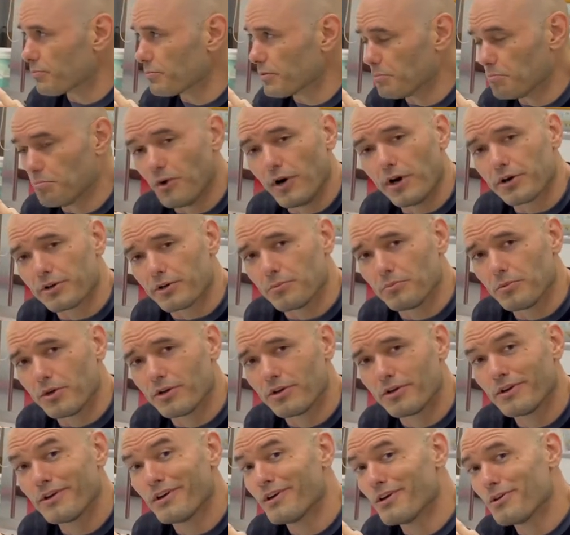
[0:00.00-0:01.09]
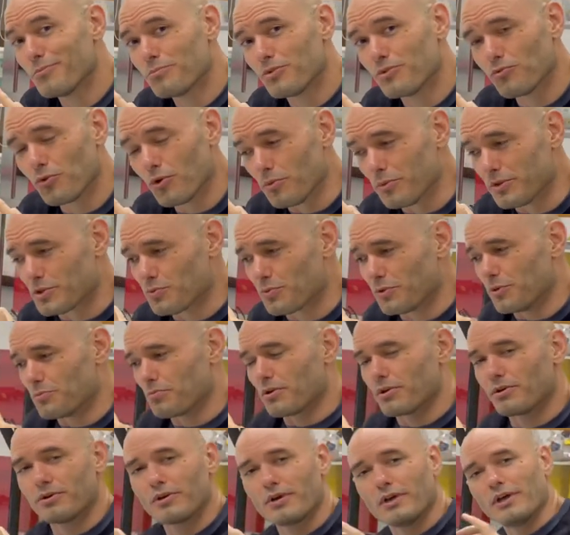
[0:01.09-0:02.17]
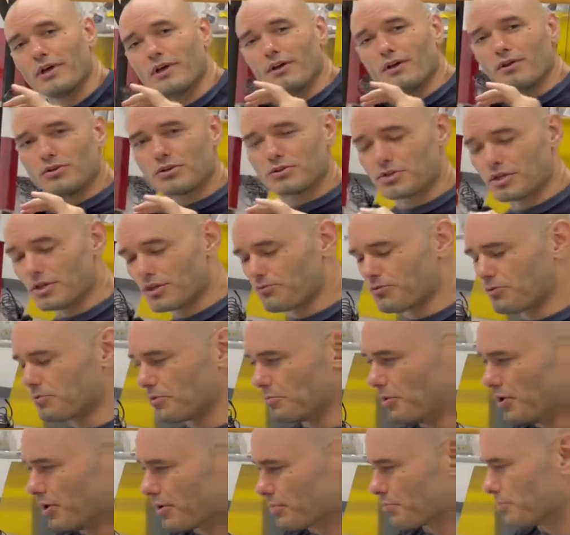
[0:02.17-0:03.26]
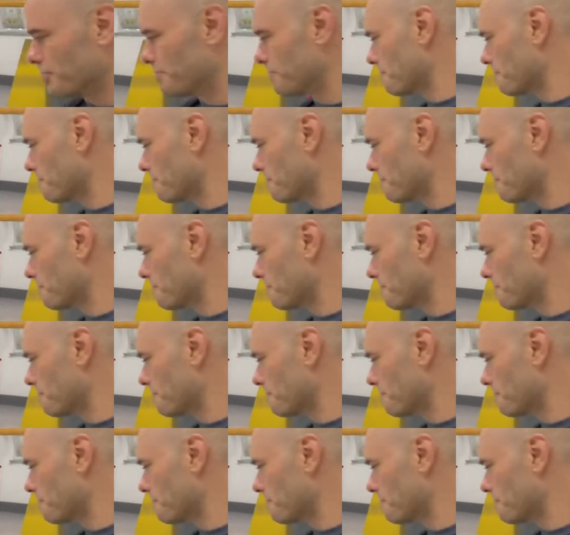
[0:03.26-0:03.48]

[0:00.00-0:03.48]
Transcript: the bottom before we sweep. Let's hit it from the bottom.